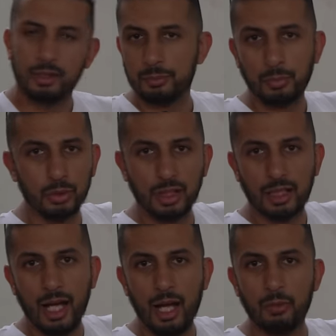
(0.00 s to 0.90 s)
pulled the
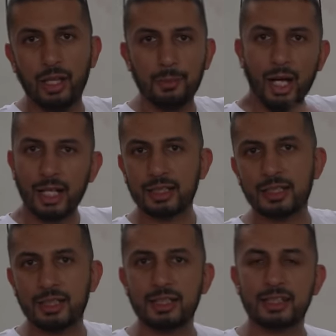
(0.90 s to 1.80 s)
car away, parked it
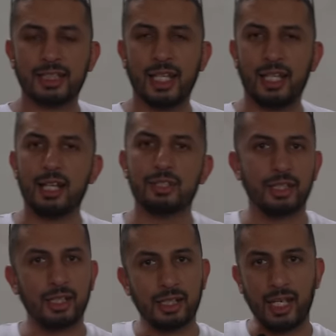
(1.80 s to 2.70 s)
in his garage, and
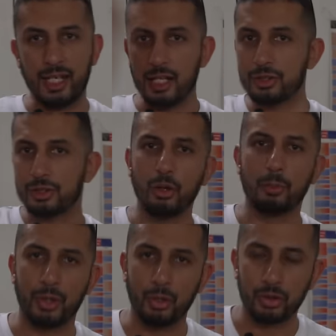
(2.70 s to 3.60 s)
the garage door
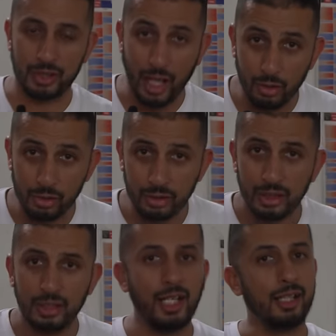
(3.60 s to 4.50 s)
broke down
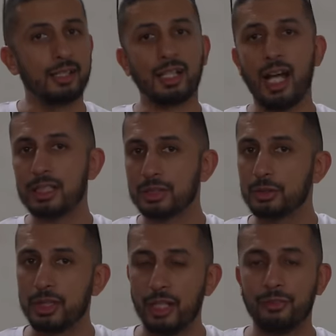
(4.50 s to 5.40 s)
and the car
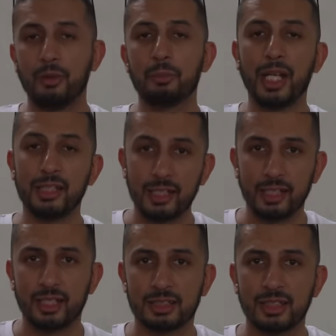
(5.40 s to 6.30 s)
stood there for many
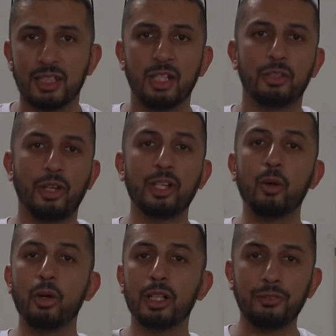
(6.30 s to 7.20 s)
years. So in
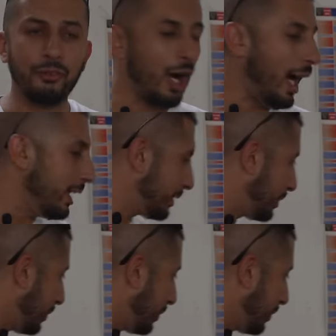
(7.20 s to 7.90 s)
order for us to